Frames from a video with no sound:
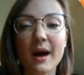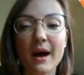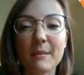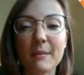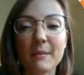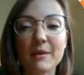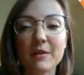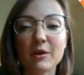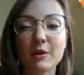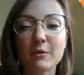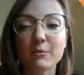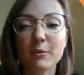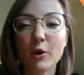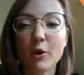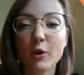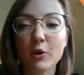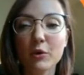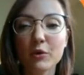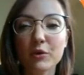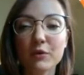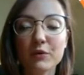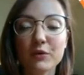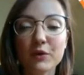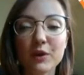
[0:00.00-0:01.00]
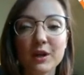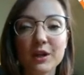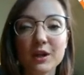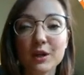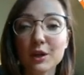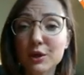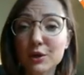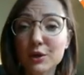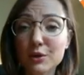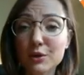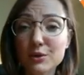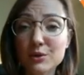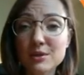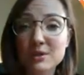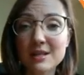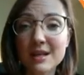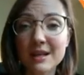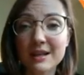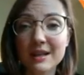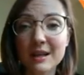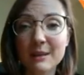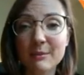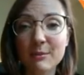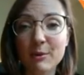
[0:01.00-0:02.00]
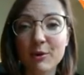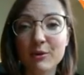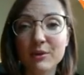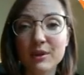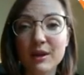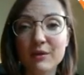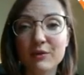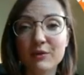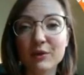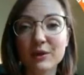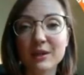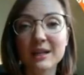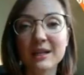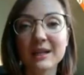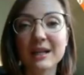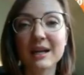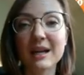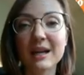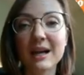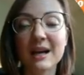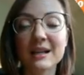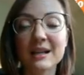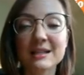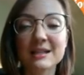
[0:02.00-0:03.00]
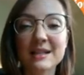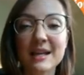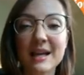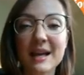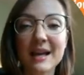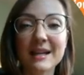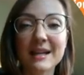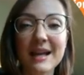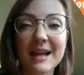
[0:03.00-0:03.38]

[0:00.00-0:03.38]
They're both free to use, and they both have really neat content,